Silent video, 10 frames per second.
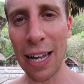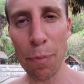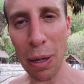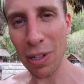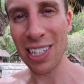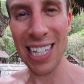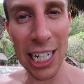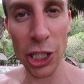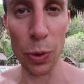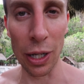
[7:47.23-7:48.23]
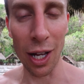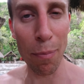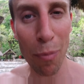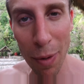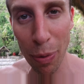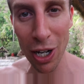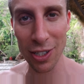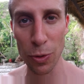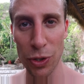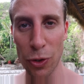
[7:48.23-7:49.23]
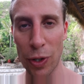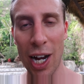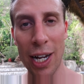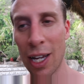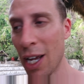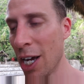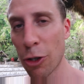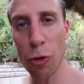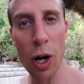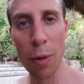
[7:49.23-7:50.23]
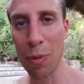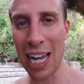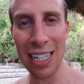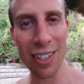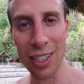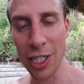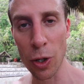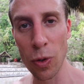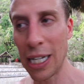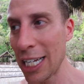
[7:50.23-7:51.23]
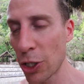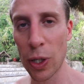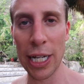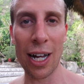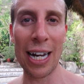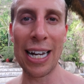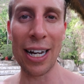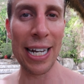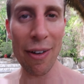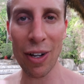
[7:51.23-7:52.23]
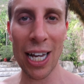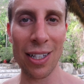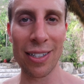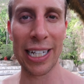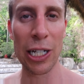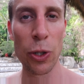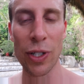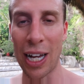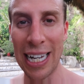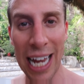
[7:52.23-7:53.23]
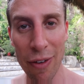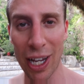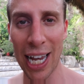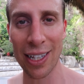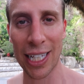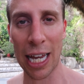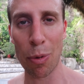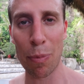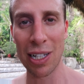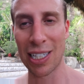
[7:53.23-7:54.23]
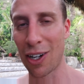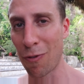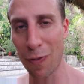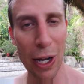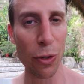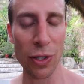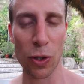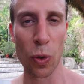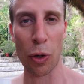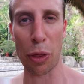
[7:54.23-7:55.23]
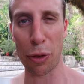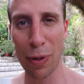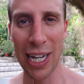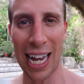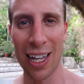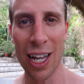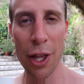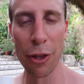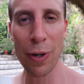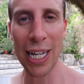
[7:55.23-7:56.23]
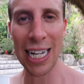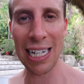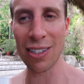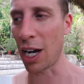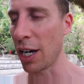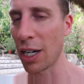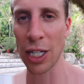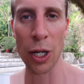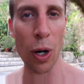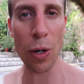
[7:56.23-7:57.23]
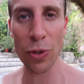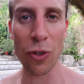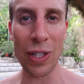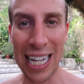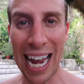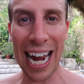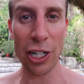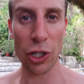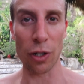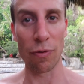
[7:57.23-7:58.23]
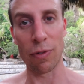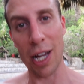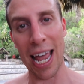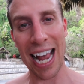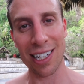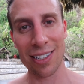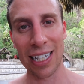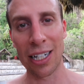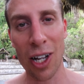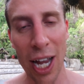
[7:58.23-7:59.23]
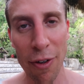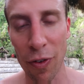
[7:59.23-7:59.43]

And the people attached to it. Like my personal story, I grew up as, you know, literally, I never had the skills, I never had the capability. I failed at school, got three E's. You know, I was on the edge of like exiting life.